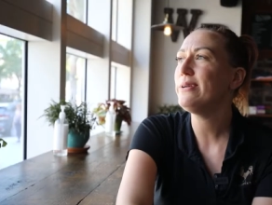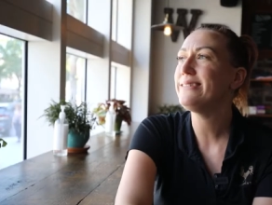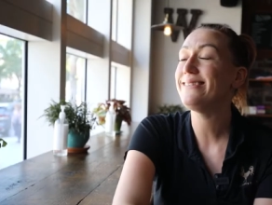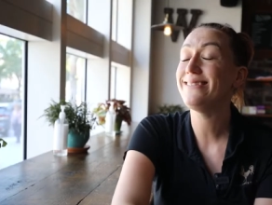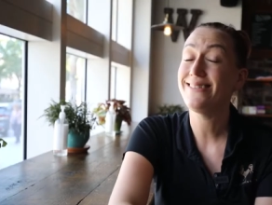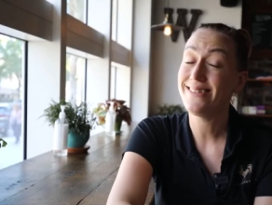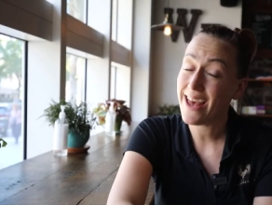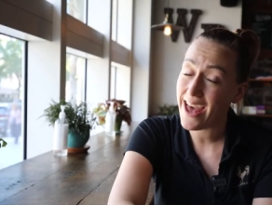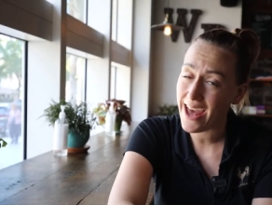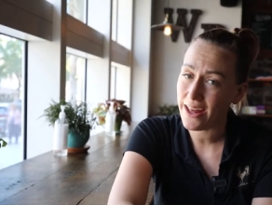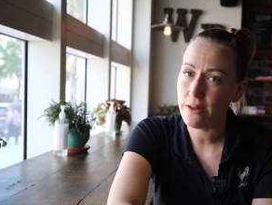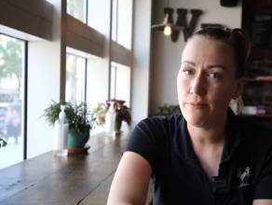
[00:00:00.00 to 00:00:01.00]
would
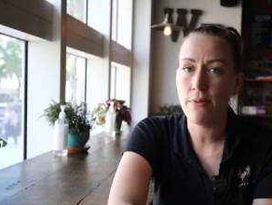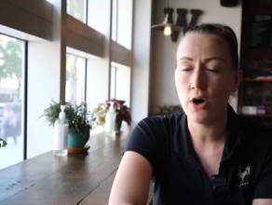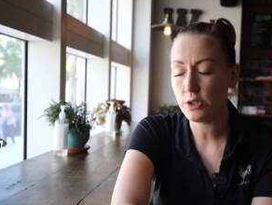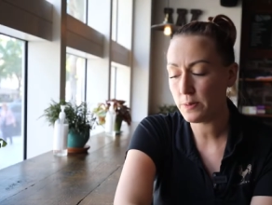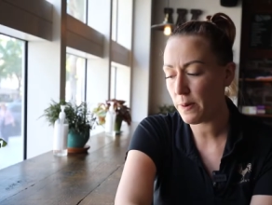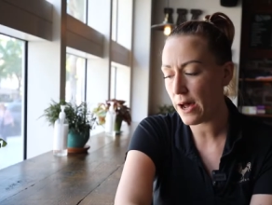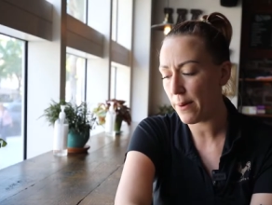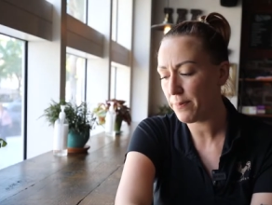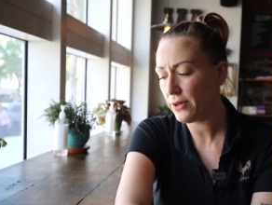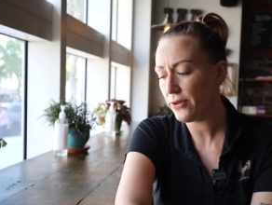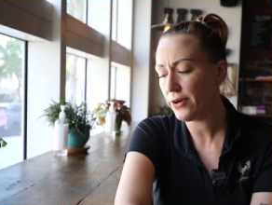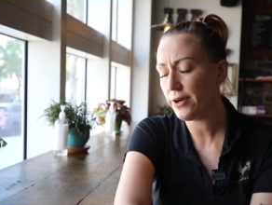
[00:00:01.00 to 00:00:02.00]
say the most
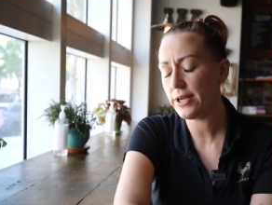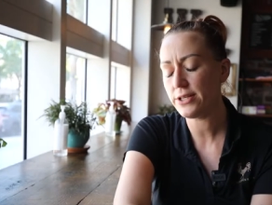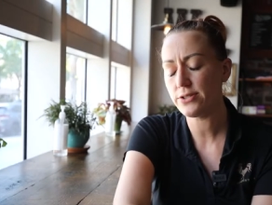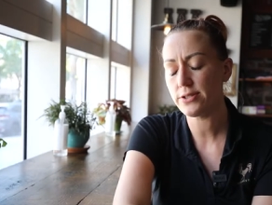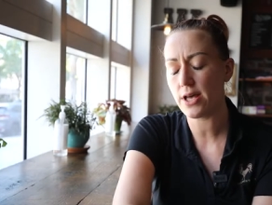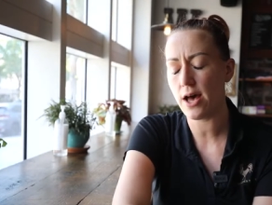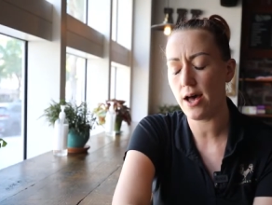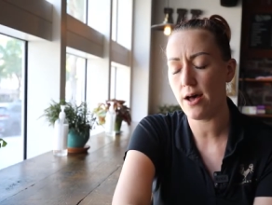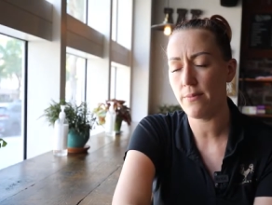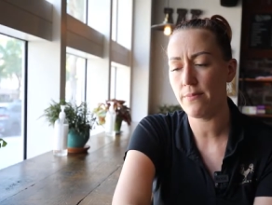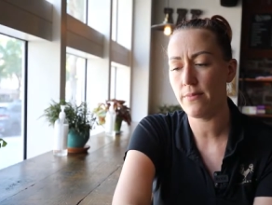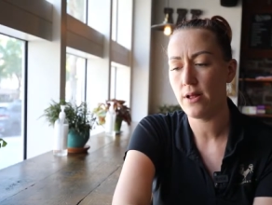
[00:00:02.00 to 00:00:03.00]
popular is
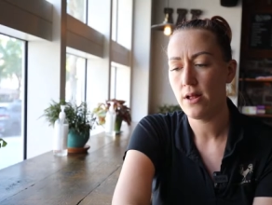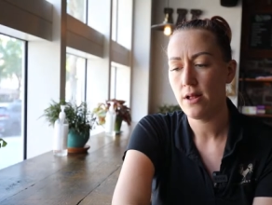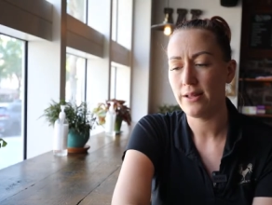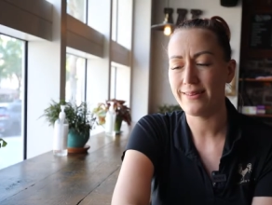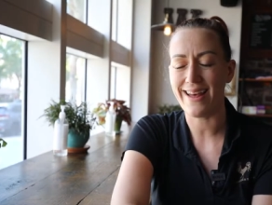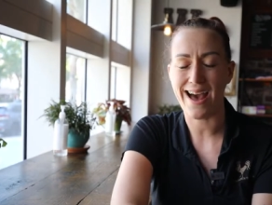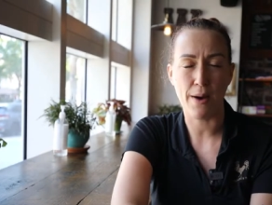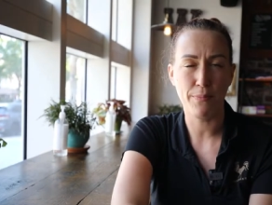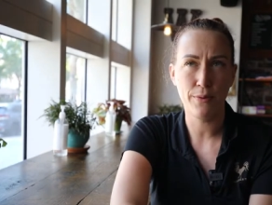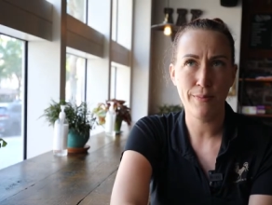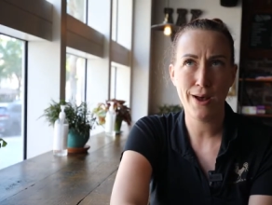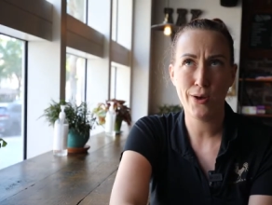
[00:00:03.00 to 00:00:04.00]
like the
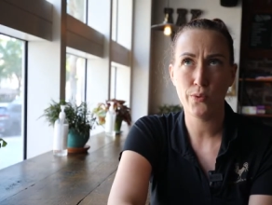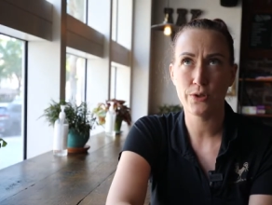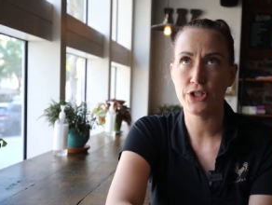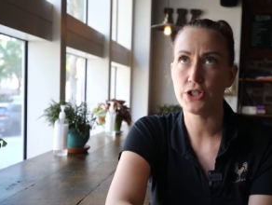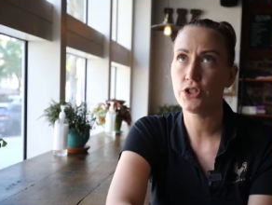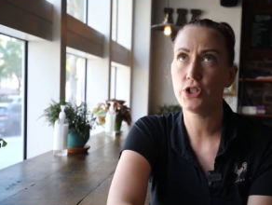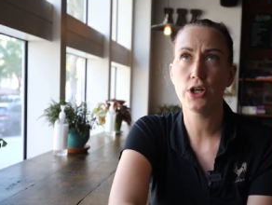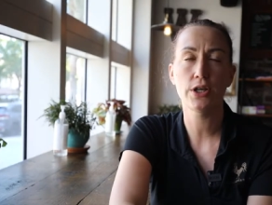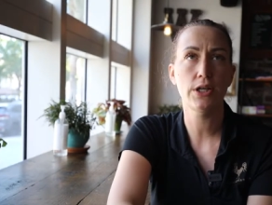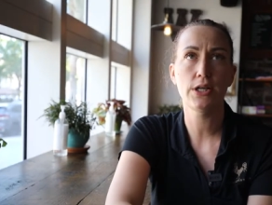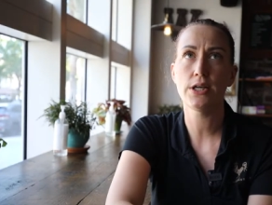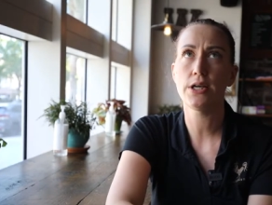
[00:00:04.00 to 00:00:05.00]
apple melt, which is
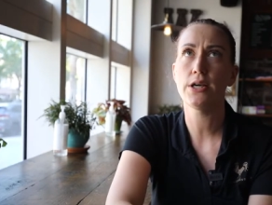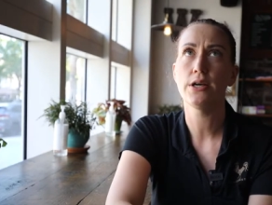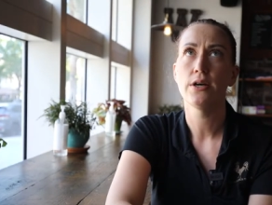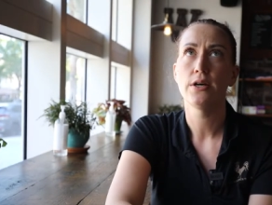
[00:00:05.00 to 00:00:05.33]
turkey,